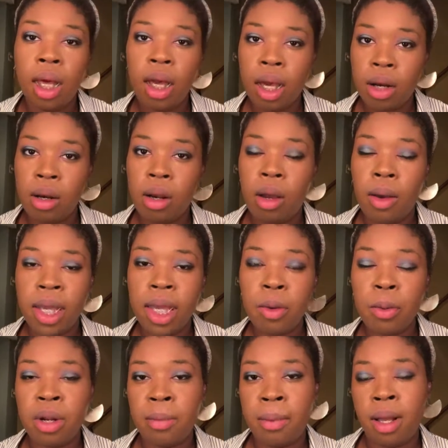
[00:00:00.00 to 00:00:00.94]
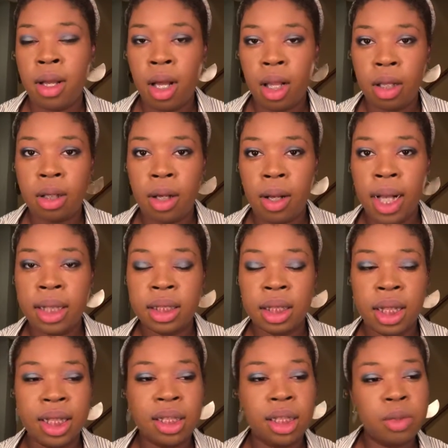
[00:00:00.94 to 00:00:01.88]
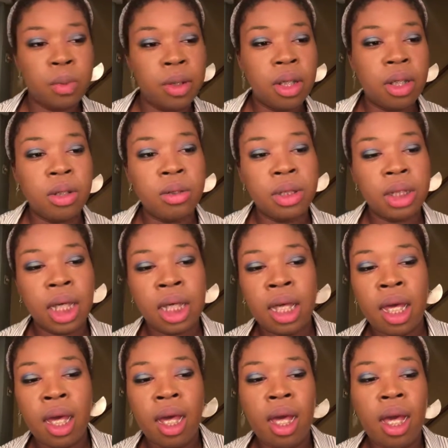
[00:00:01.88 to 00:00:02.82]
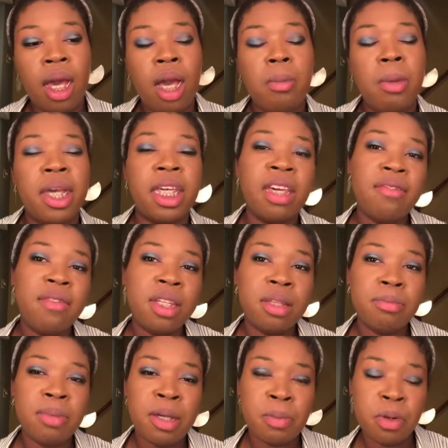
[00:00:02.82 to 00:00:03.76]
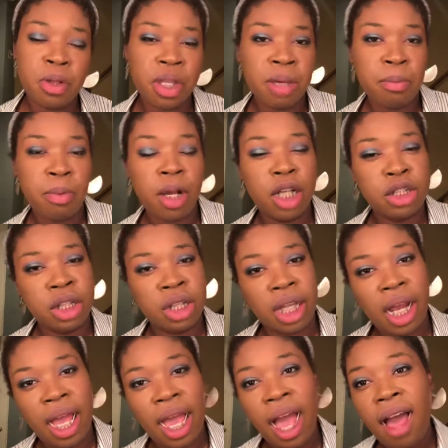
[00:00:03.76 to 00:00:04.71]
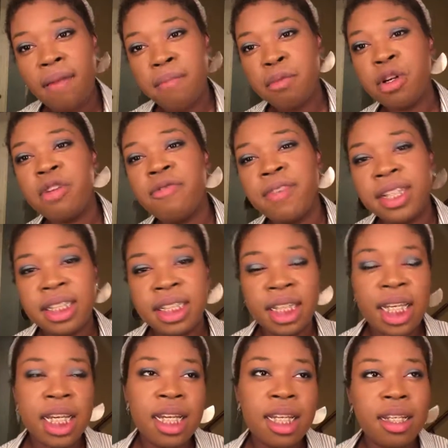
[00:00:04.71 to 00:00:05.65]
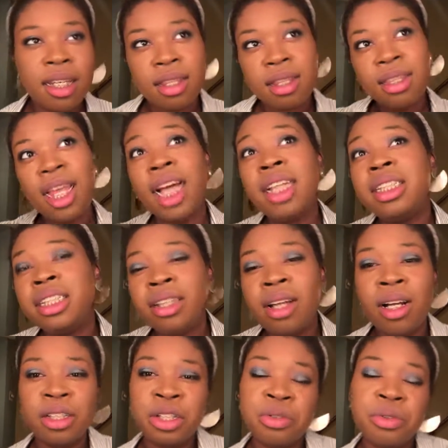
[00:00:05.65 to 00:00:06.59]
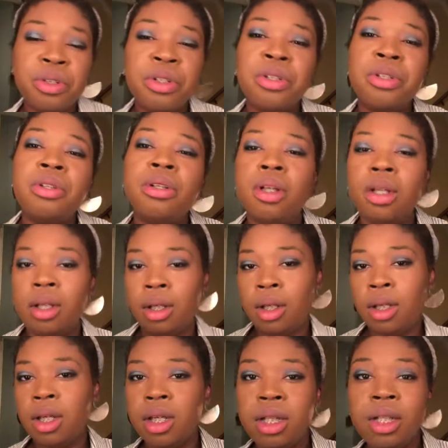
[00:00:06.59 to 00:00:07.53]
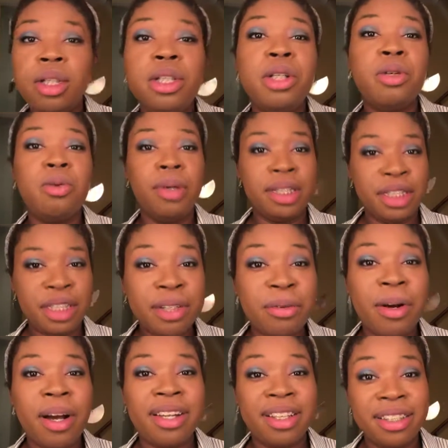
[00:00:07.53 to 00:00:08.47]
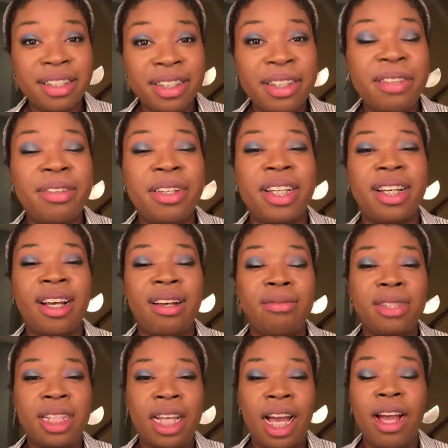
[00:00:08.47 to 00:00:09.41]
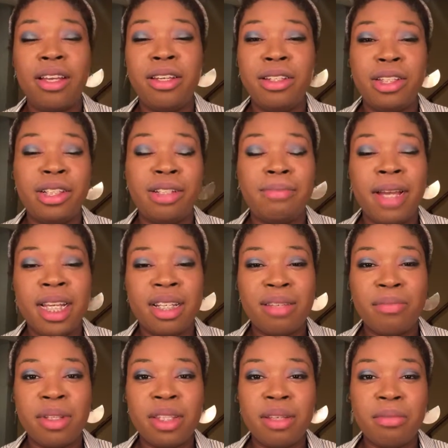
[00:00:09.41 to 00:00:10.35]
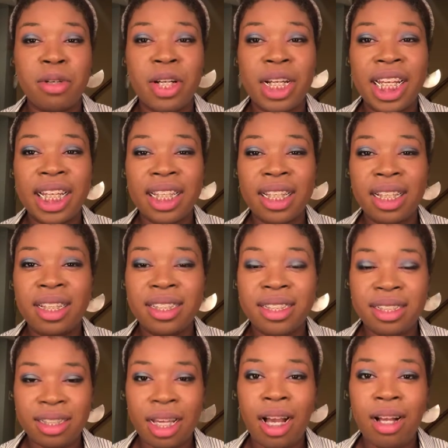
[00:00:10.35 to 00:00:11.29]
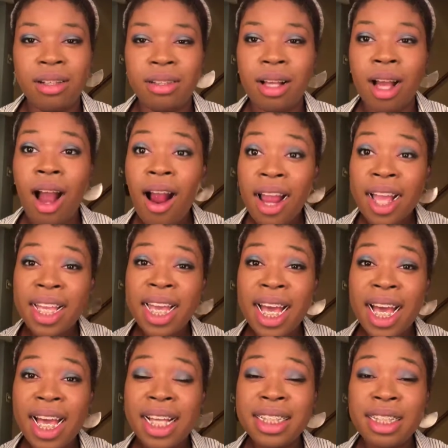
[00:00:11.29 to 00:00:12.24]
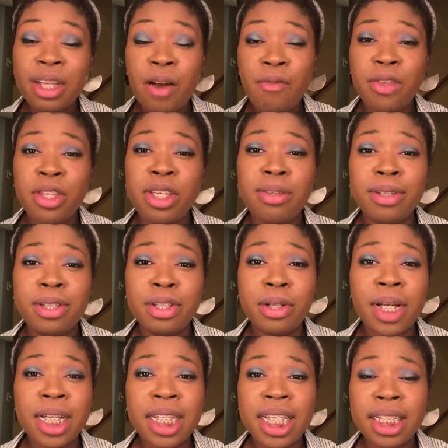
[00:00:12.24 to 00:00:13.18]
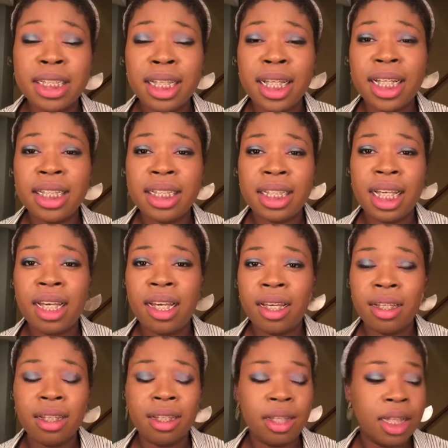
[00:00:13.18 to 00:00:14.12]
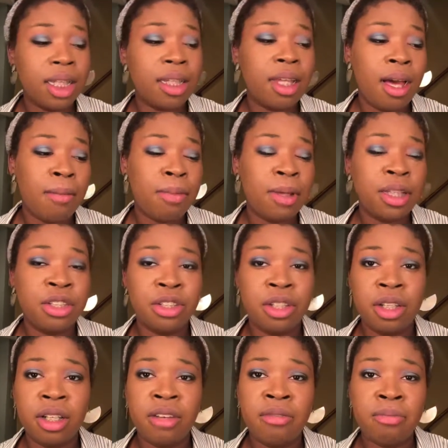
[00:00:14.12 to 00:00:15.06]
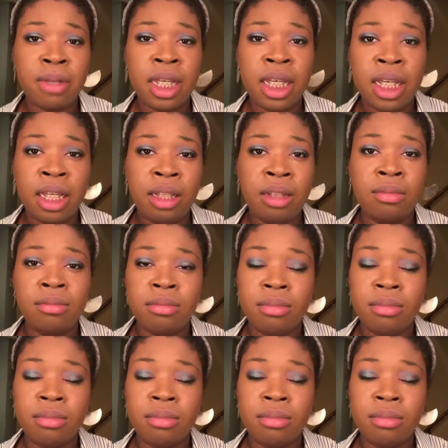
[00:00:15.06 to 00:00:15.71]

I don't know. I get weird about color correcting because it's one of those, like, am I giving people the impression that I have perfect skin? That's not true. Do what you want to do when it comes to how you do your makeup in the morning. So, all right, guys. Hopefully you enjoyed this. Like I said, look at that picture of me